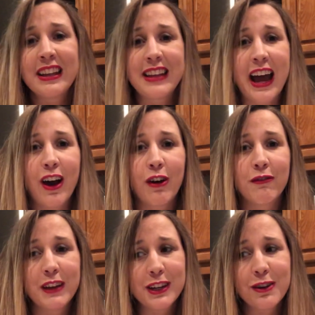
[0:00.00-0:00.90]

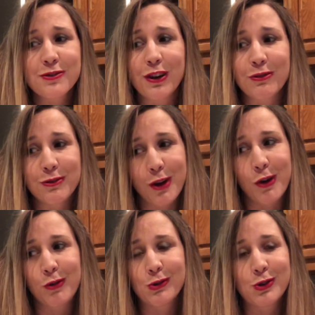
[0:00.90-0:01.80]
Now, vinegars are
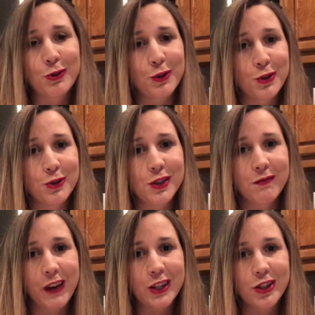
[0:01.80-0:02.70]
known to reduce
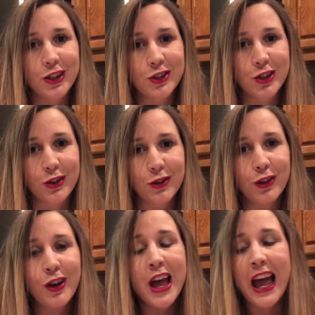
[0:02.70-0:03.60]
infection in
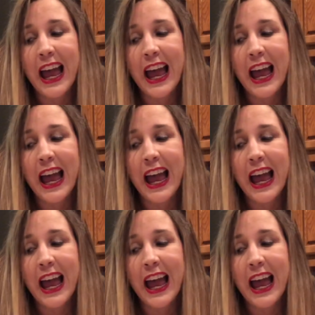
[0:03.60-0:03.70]
general,